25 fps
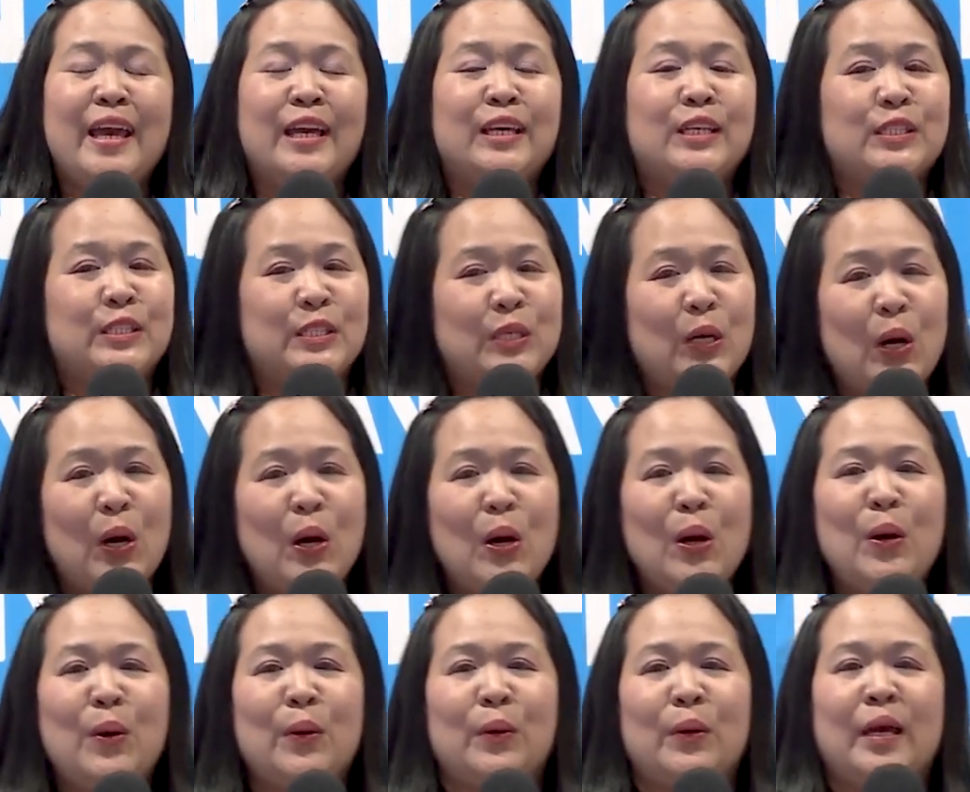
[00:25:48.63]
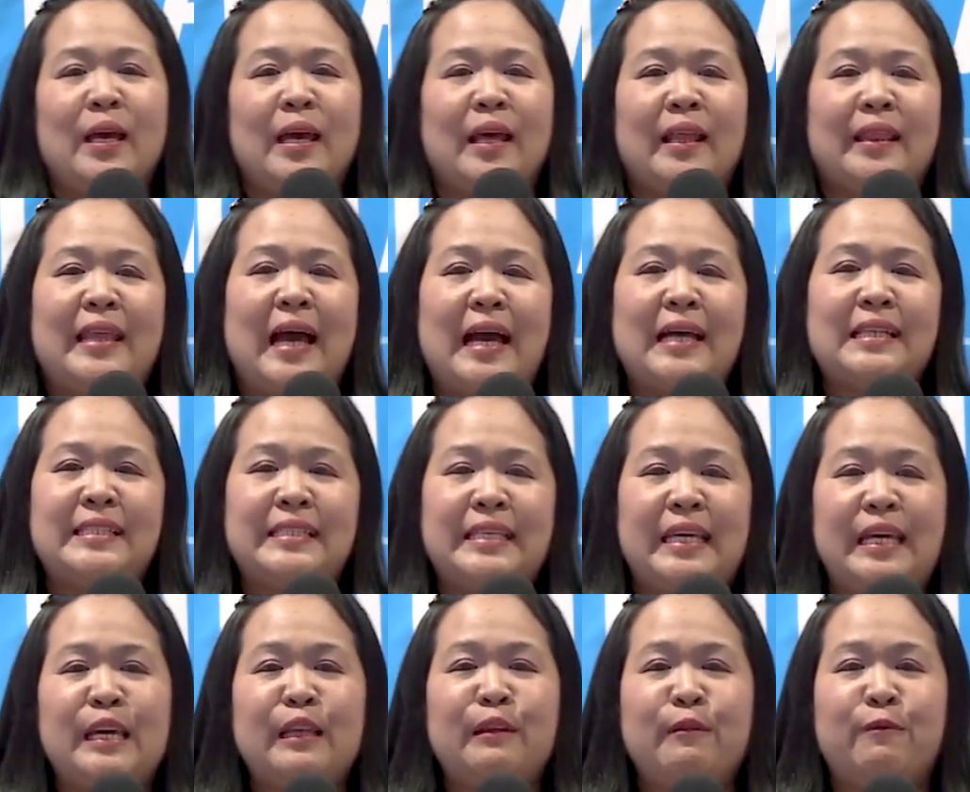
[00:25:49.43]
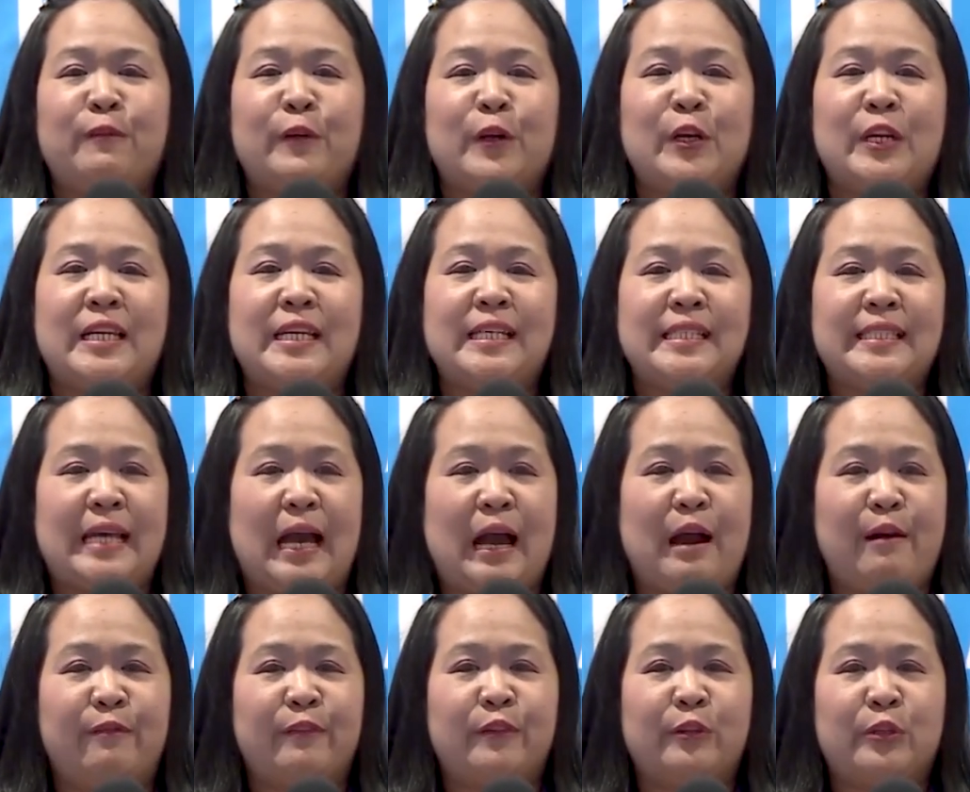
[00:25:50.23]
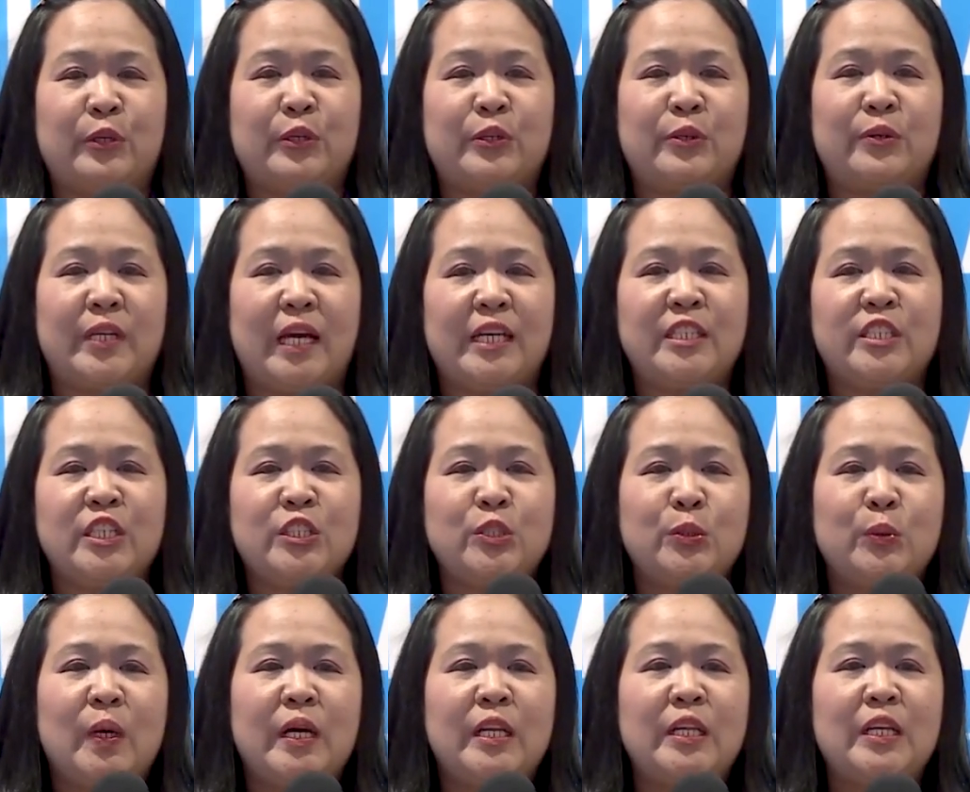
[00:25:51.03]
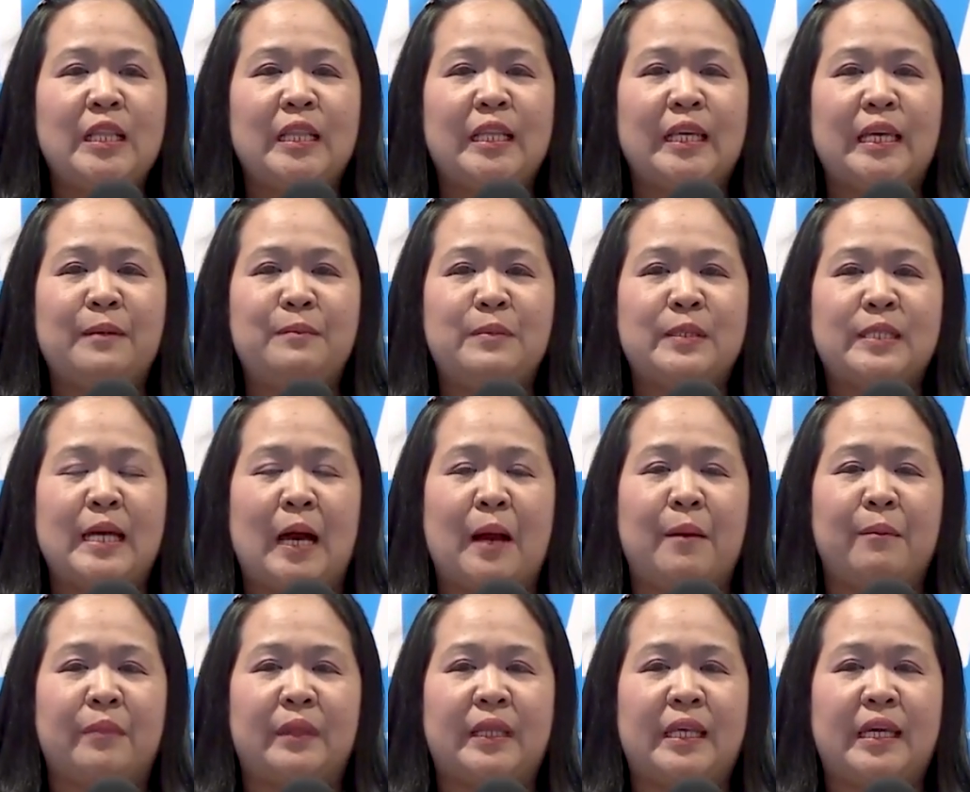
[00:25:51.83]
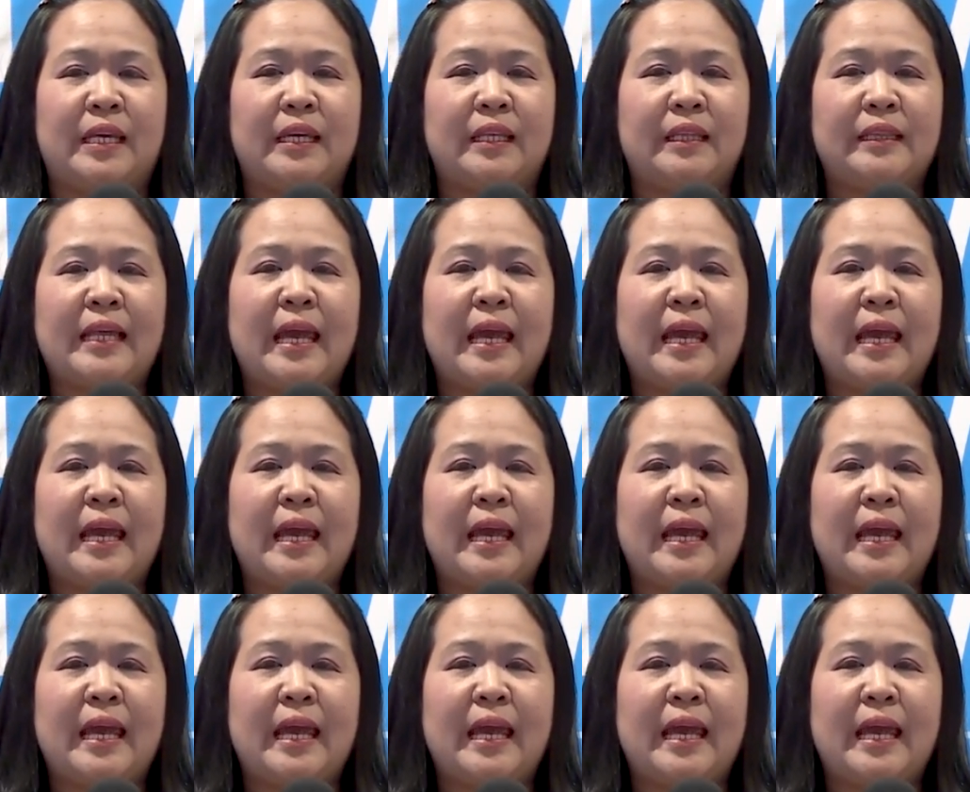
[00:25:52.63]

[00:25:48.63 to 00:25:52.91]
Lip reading: So, that's it for this afternoon. I just want to leave something.